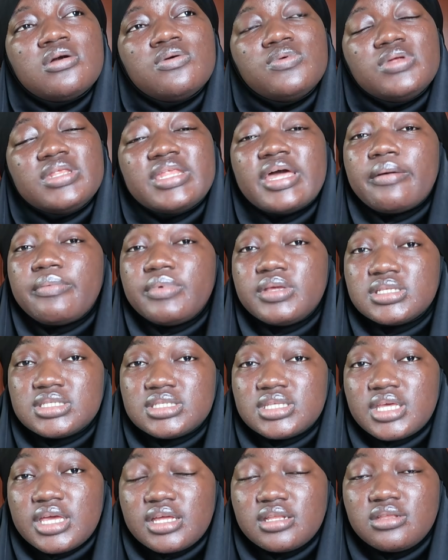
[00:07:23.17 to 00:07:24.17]
With that being
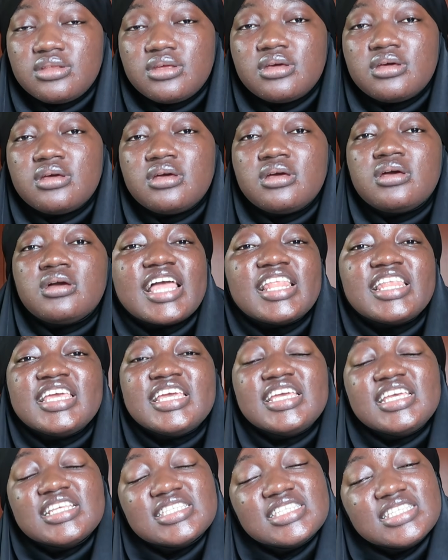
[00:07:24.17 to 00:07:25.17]
said, kindly
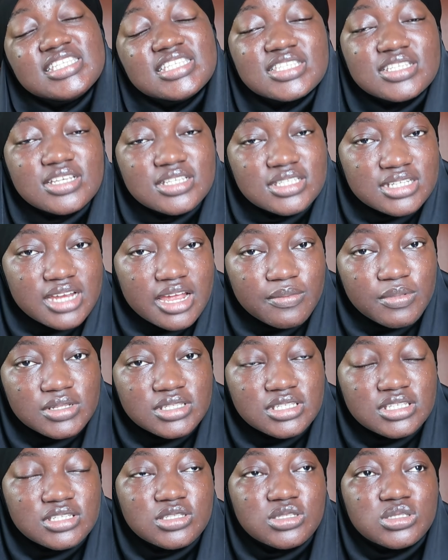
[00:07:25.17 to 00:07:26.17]
hit the subscribe
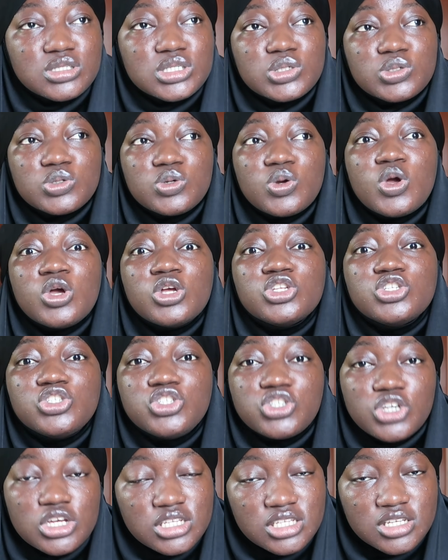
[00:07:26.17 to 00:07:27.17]
button to
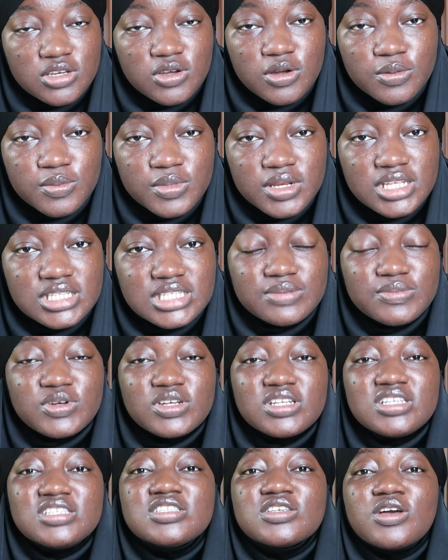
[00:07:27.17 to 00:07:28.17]
join the community,
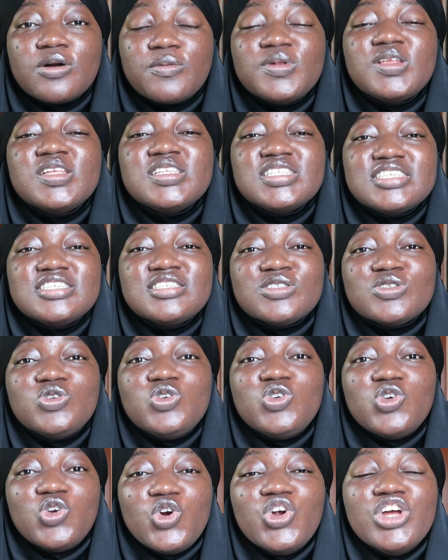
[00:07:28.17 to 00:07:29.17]
because this community is
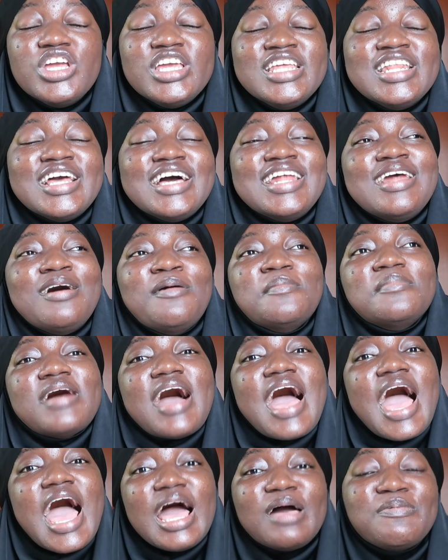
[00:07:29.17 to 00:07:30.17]
growing and I'm
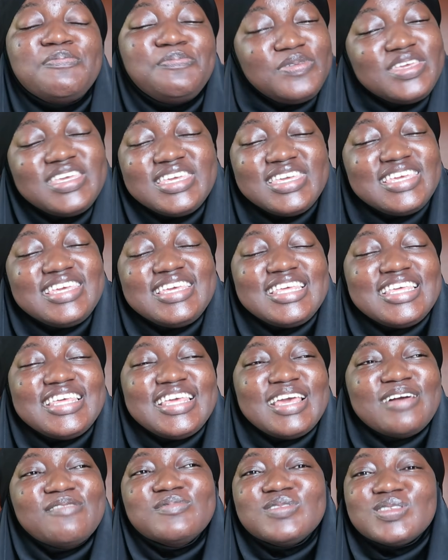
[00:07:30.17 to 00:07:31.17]
happy.
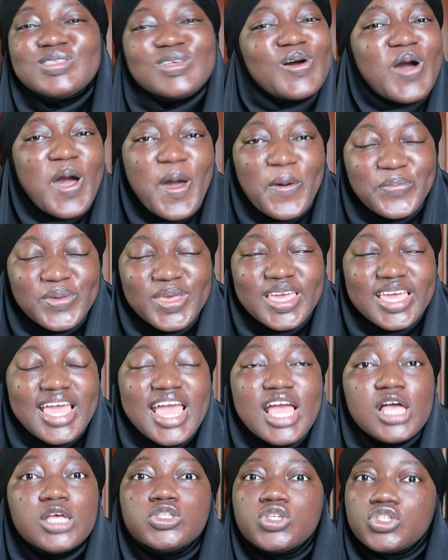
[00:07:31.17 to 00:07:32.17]
I'm so happy.
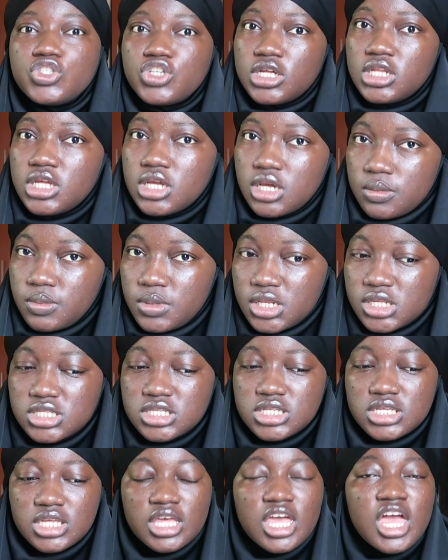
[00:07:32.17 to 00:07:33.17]
So join the
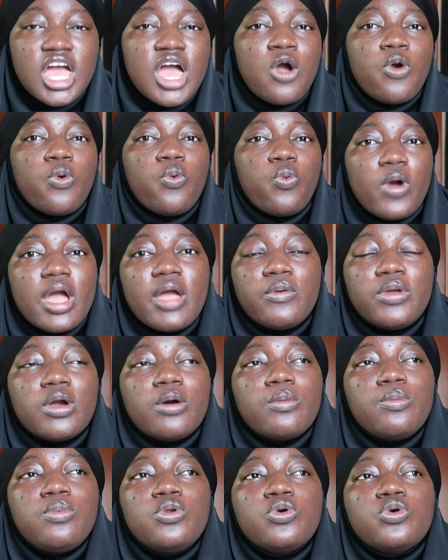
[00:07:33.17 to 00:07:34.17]
community where we
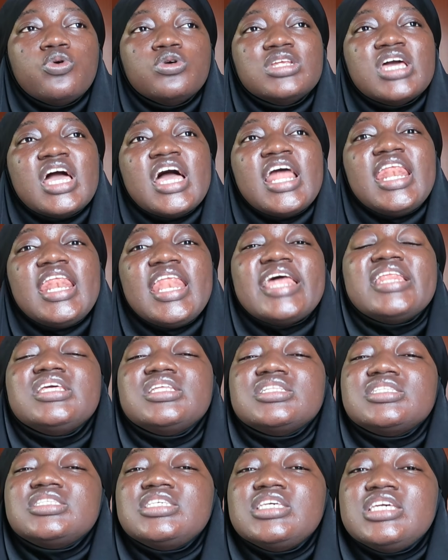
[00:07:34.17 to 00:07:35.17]
upload
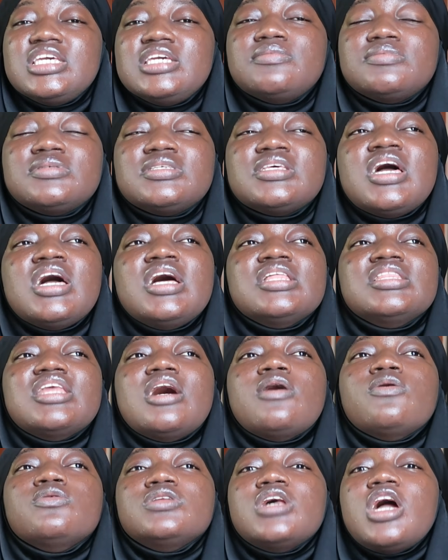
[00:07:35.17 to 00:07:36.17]
learning tips
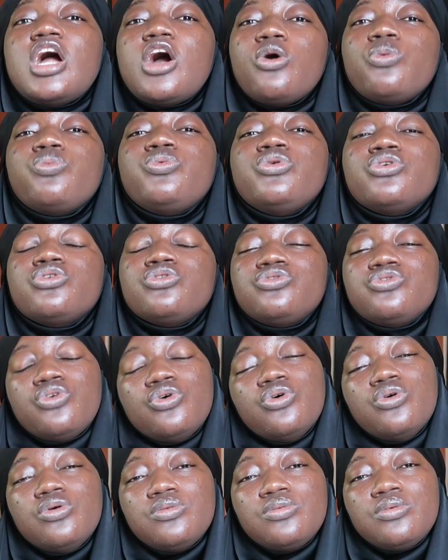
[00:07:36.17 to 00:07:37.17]
that would help you
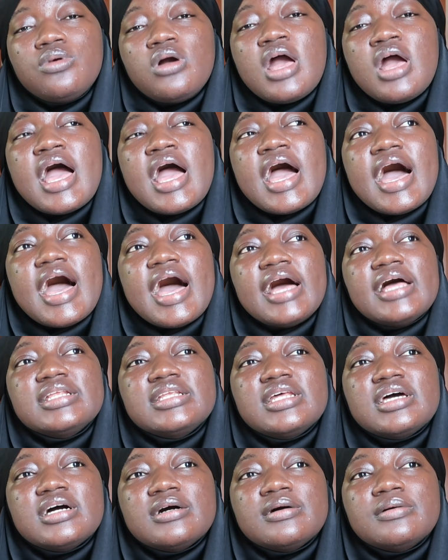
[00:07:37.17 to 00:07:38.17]
grow.
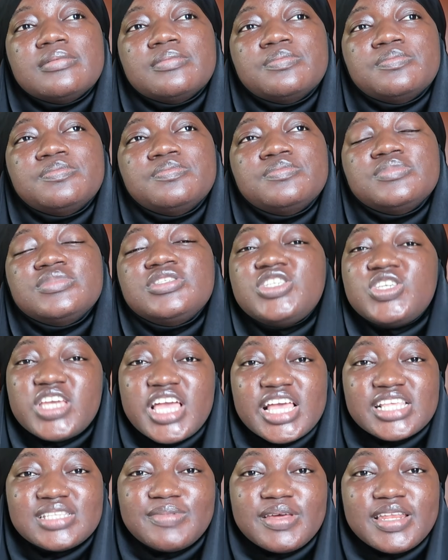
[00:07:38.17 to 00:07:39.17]
And see you
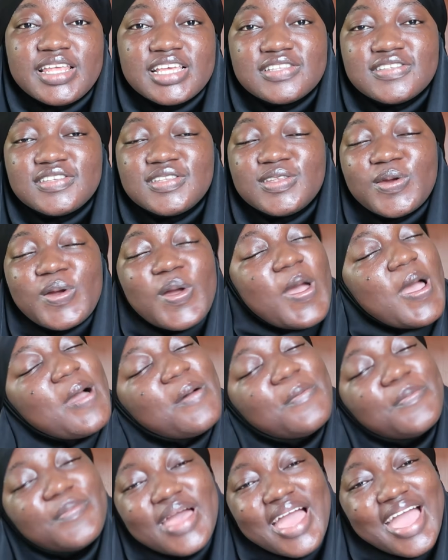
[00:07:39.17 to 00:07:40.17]
guys in my next video.
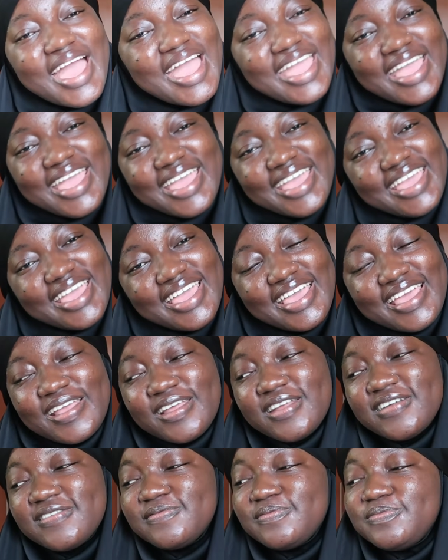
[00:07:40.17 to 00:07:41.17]

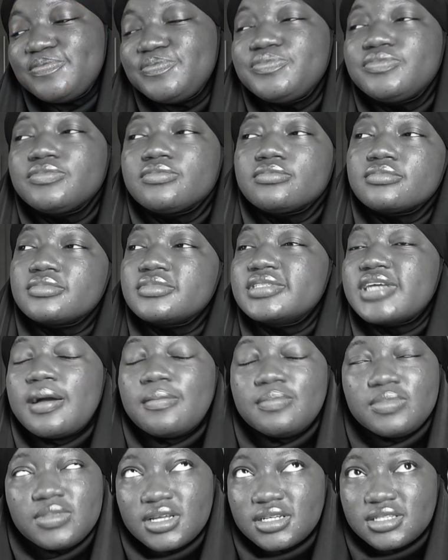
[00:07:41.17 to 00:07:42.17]
Bye.
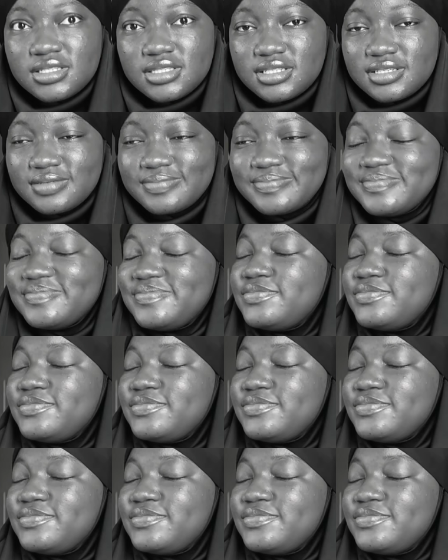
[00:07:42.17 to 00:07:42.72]
I'm thirsty.